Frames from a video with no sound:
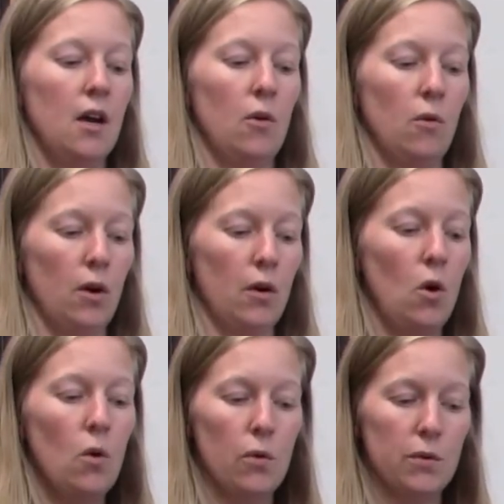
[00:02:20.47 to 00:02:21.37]
or
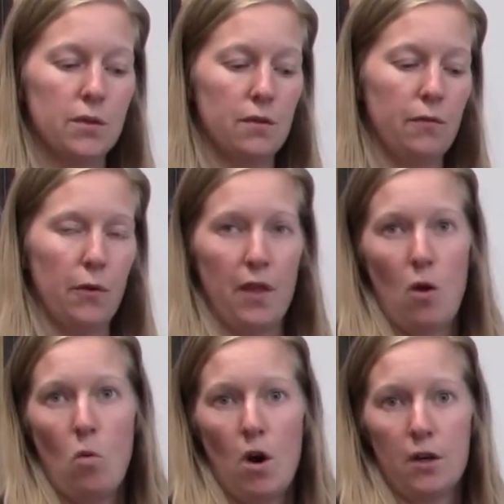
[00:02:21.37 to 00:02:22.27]
holes for
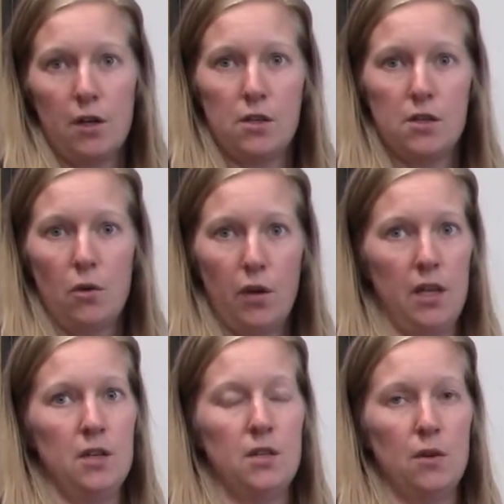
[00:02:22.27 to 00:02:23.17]
that water to soak
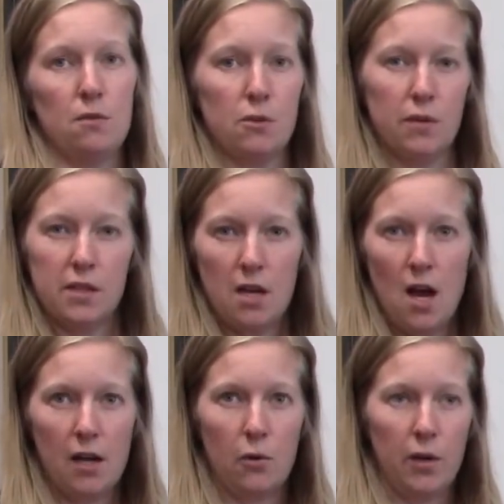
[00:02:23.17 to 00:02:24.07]
into, so it's
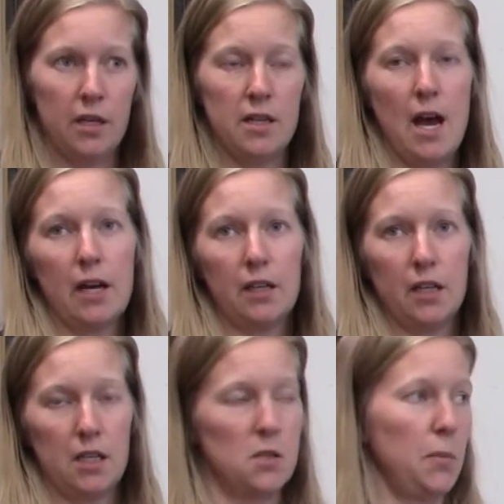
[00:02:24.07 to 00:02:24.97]
not going to act
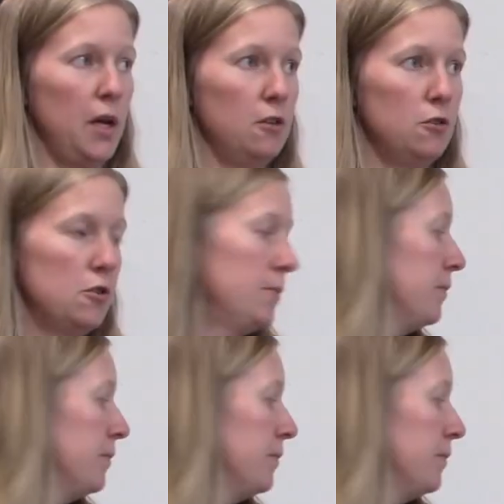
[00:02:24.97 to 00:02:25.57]
like a sponge.